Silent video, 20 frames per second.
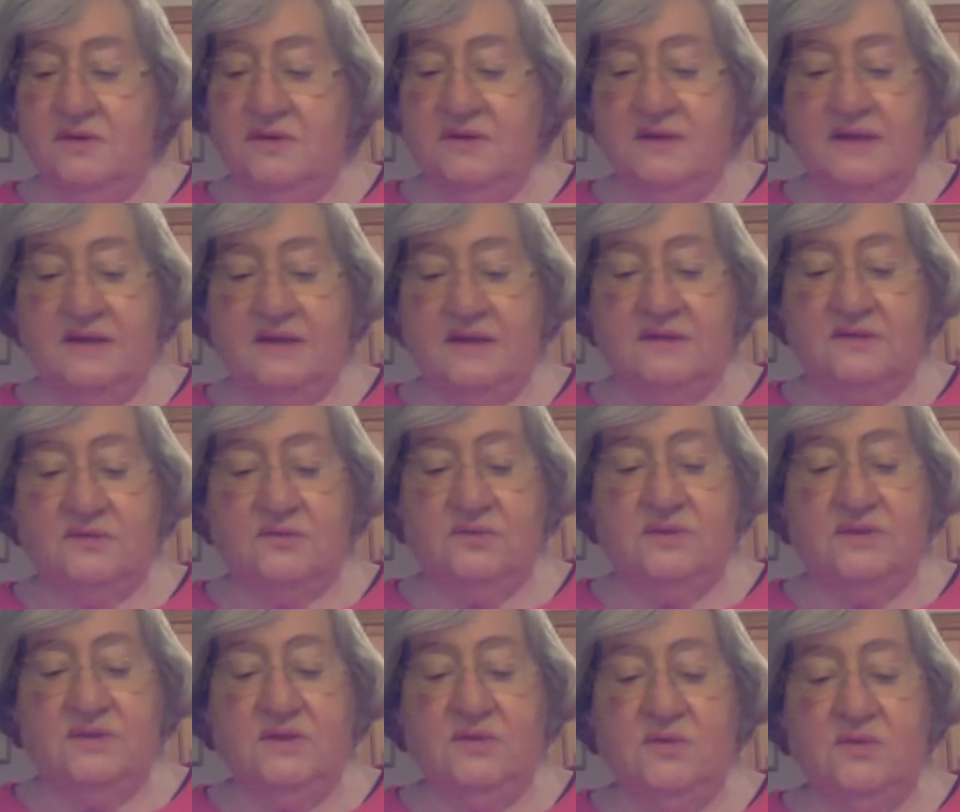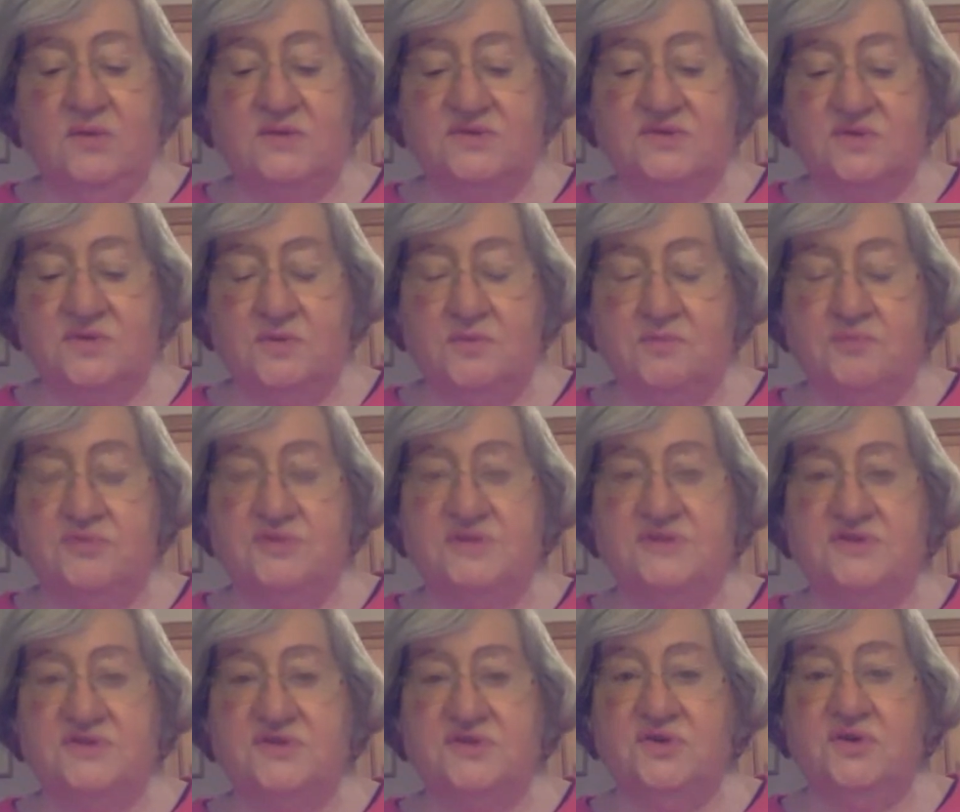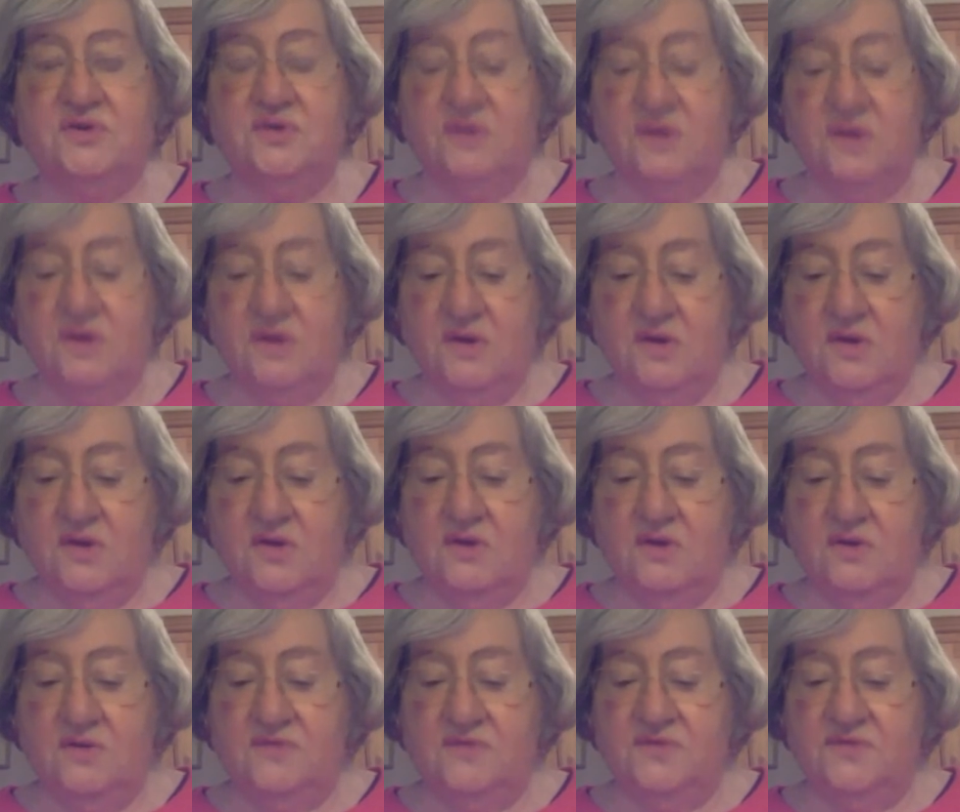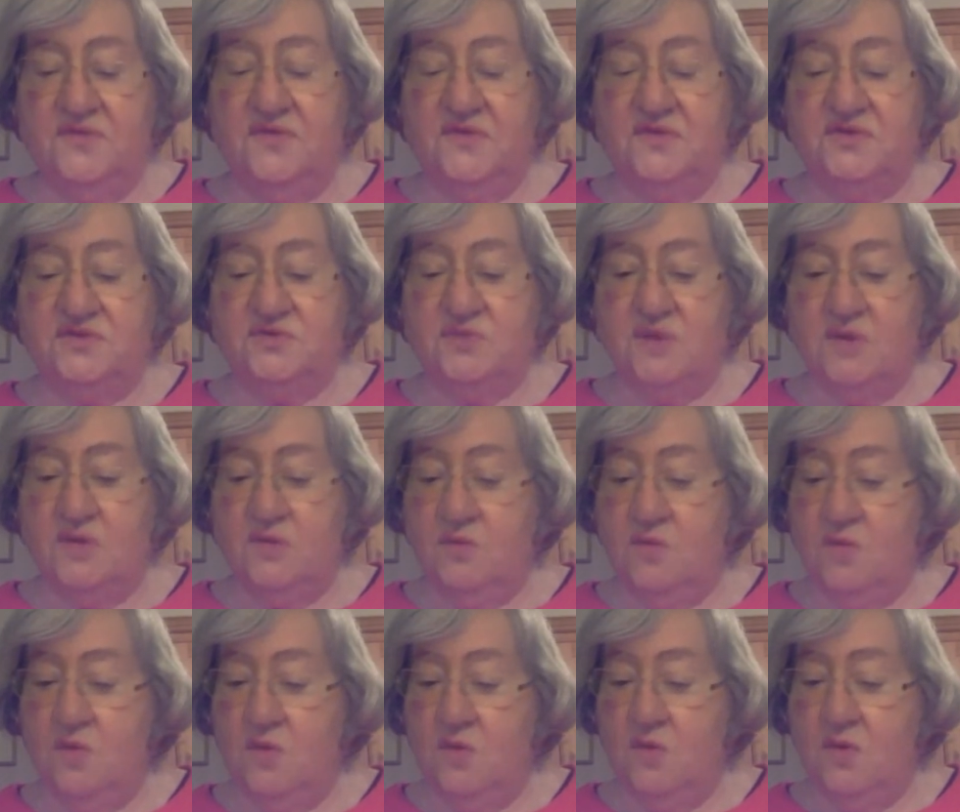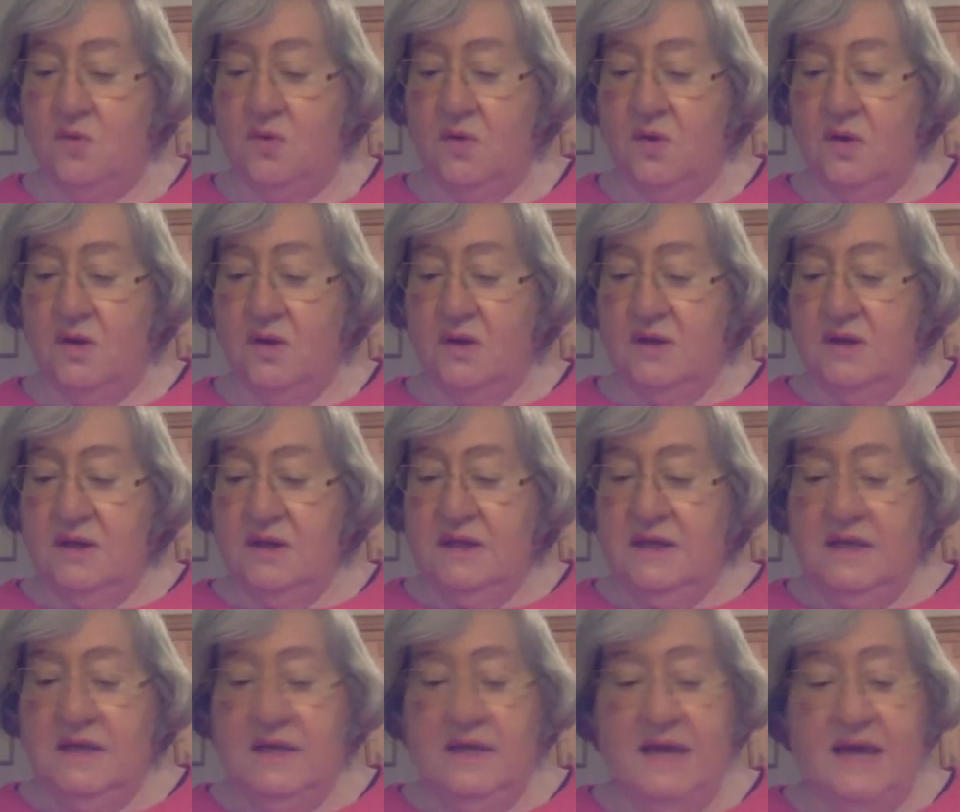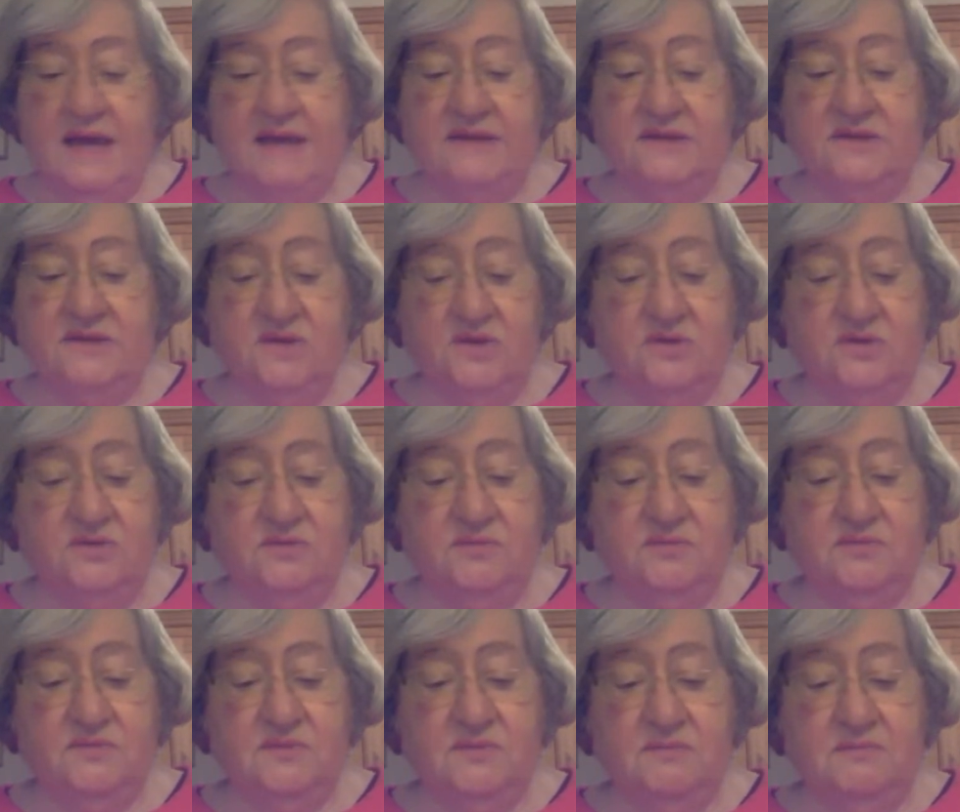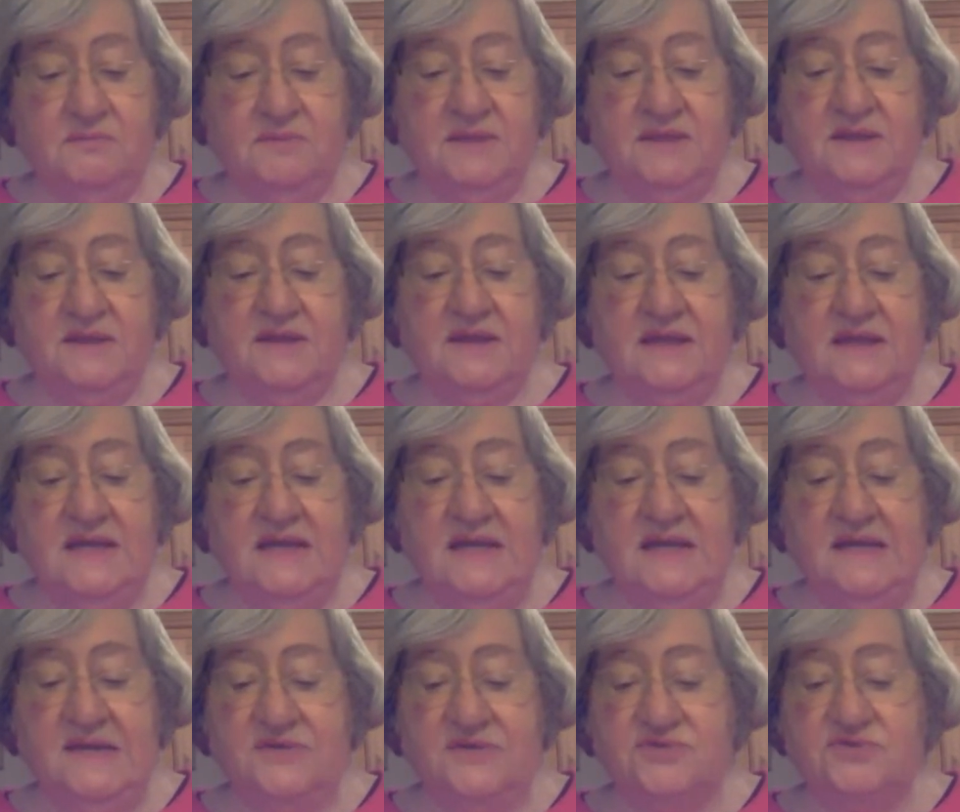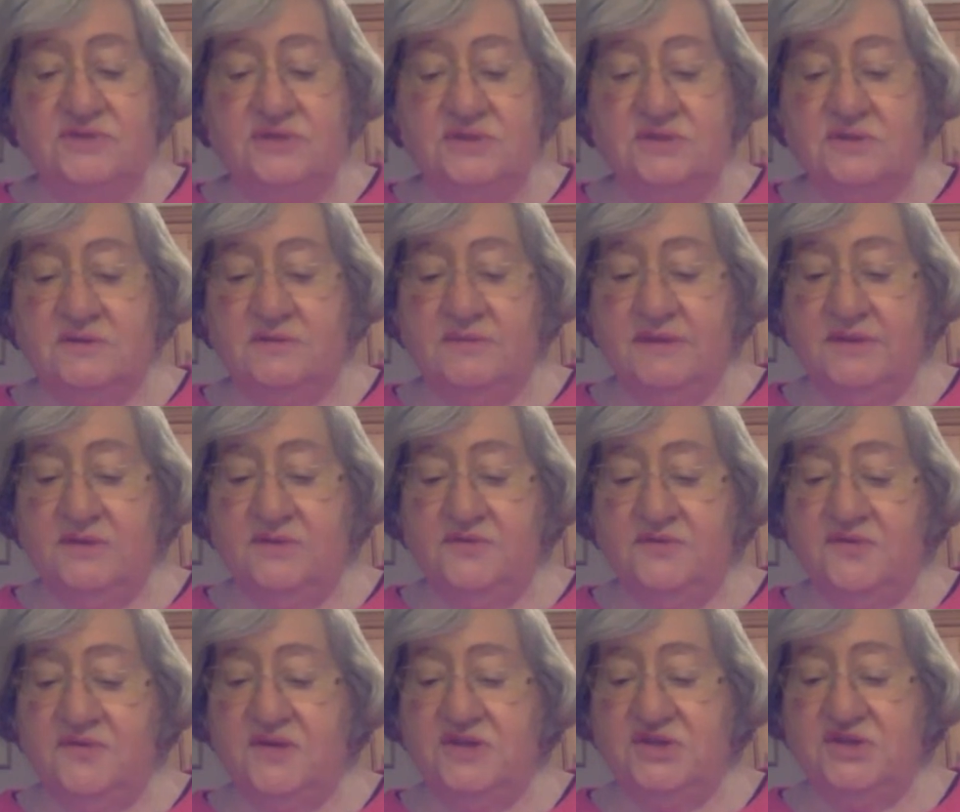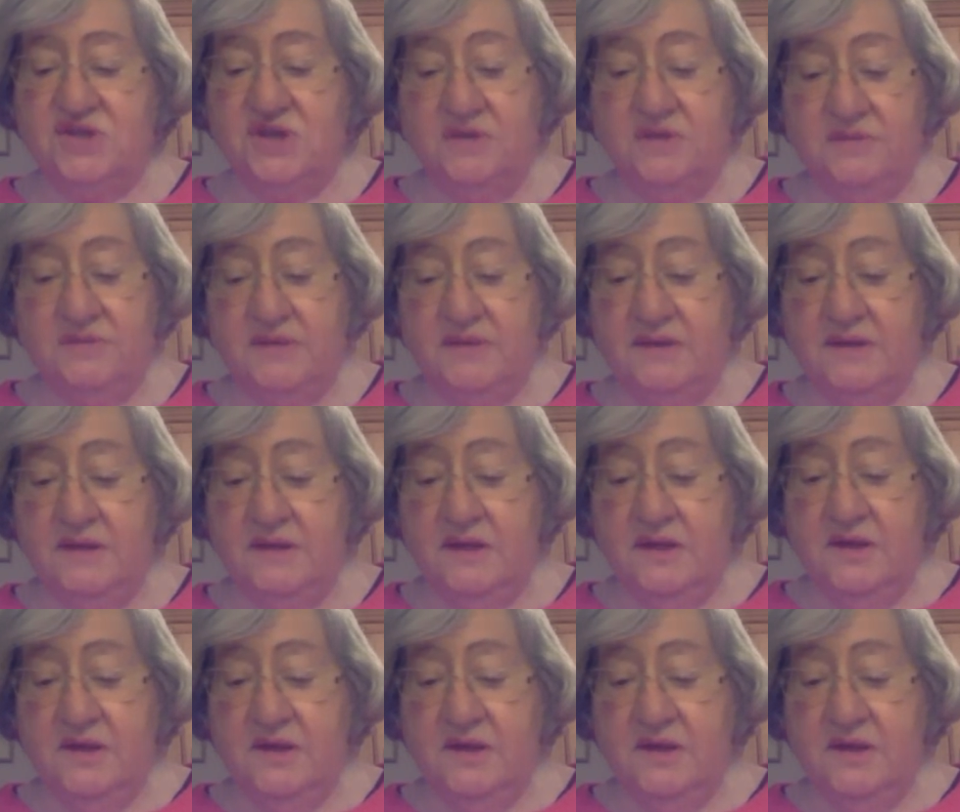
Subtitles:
that when he was a prisoner of the First World War, he had not been ill-treated by the French army.